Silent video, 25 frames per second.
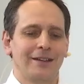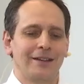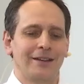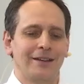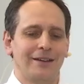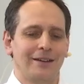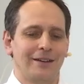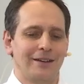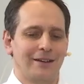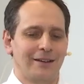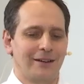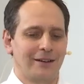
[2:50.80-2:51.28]

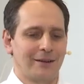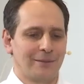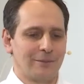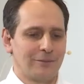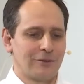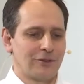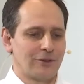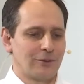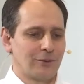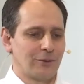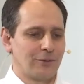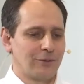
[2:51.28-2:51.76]

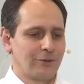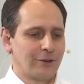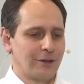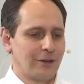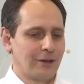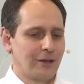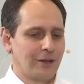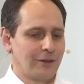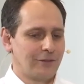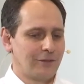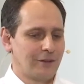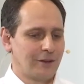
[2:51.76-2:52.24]
So
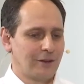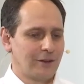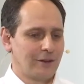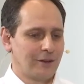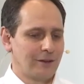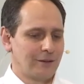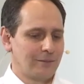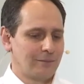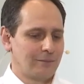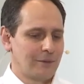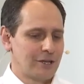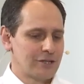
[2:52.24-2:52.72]

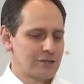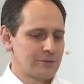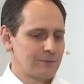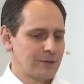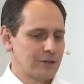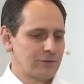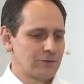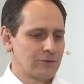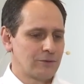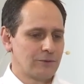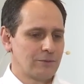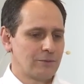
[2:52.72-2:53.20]
the
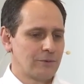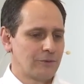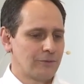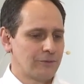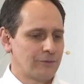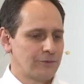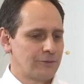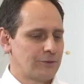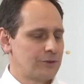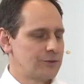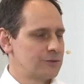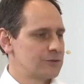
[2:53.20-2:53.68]
measurement room of
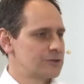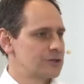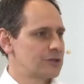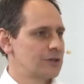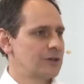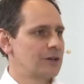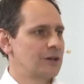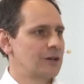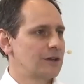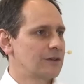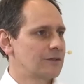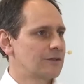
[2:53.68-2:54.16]
the
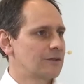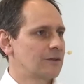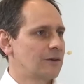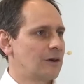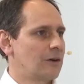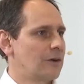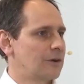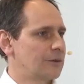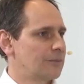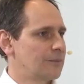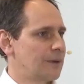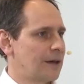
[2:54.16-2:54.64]
future is
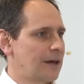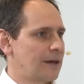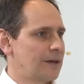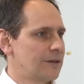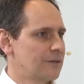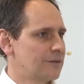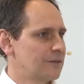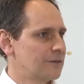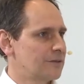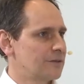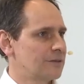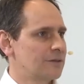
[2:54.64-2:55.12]

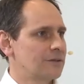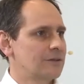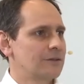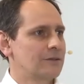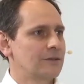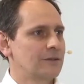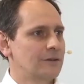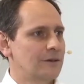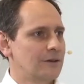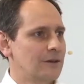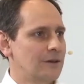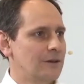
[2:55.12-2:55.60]
automized
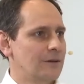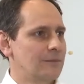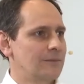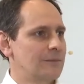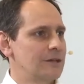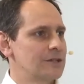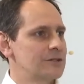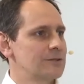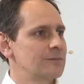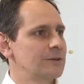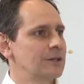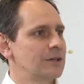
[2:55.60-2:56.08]

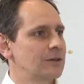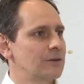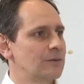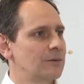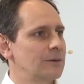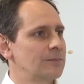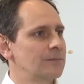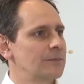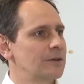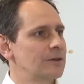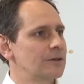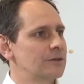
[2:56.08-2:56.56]
measurement
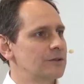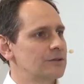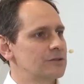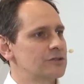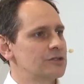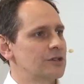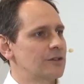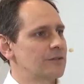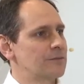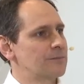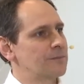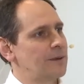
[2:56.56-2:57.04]
equipment. You
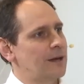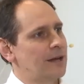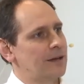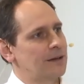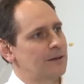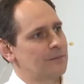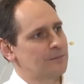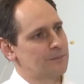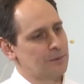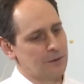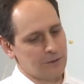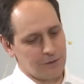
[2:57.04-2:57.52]
just
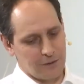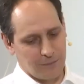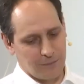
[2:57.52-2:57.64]
put the